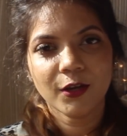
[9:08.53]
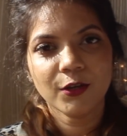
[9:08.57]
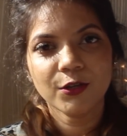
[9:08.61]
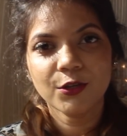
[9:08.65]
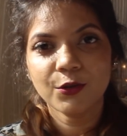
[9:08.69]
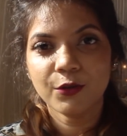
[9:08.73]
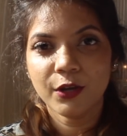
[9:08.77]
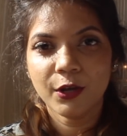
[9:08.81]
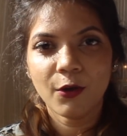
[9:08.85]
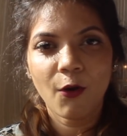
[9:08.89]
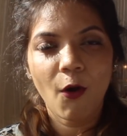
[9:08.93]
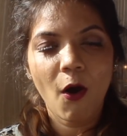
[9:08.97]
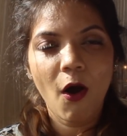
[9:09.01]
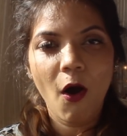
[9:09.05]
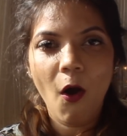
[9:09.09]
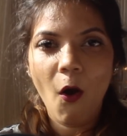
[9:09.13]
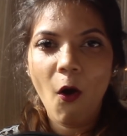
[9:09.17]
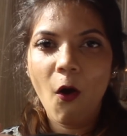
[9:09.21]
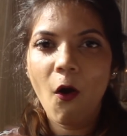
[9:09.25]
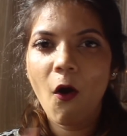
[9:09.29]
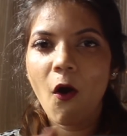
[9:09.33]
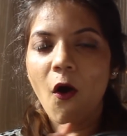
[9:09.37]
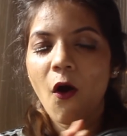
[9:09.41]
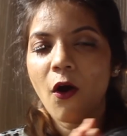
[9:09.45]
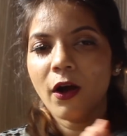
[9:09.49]
during
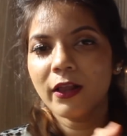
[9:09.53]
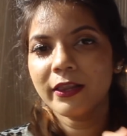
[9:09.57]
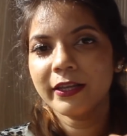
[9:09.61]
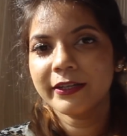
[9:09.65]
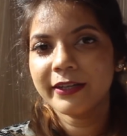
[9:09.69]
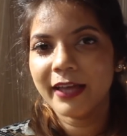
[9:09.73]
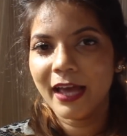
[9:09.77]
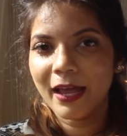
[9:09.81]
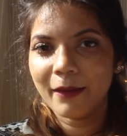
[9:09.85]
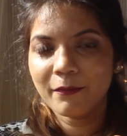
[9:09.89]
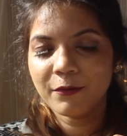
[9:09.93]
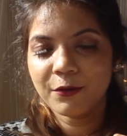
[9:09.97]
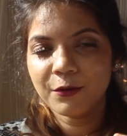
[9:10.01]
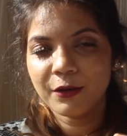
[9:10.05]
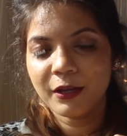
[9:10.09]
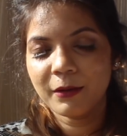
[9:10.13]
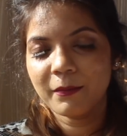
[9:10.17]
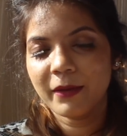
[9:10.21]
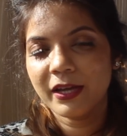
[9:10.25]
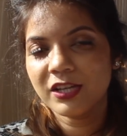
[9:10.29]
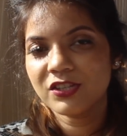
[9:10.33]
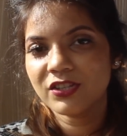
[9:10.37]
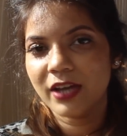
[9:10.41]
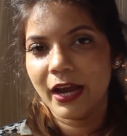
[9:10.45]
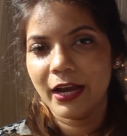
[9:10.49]
all the time during
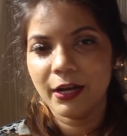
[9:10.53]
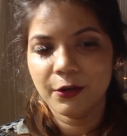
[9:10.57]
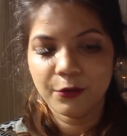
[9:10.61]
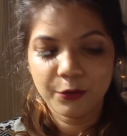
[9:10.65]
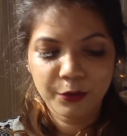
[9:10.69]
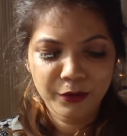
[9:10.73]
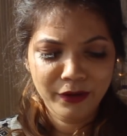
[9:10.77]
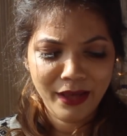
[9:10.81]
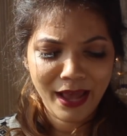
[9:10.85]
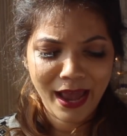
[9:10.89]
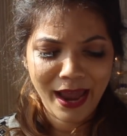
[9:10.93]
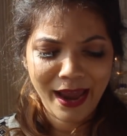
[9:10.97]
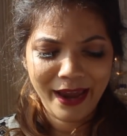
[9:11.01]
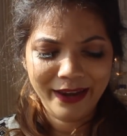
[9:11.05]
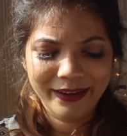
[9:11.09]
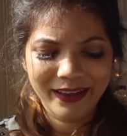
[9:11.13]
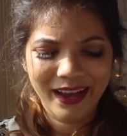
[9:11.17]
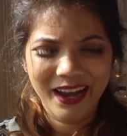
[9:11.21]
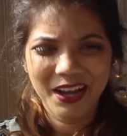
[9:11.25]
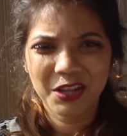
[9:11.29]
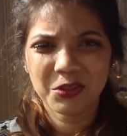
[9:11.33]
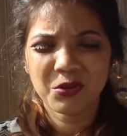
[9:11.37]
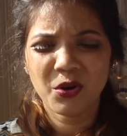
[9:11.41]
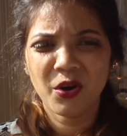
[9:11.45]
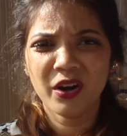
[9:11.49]
my childhood, and
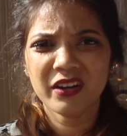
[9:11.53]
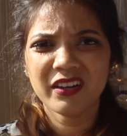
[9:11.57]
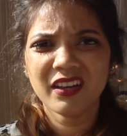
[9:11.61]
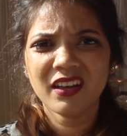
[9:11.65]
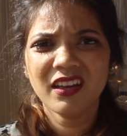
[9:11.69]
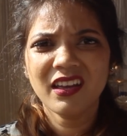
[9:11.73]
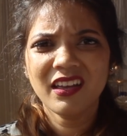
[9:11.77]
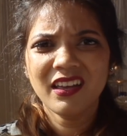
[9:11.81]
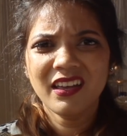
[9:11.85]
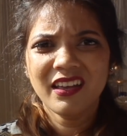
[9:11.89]
I thought,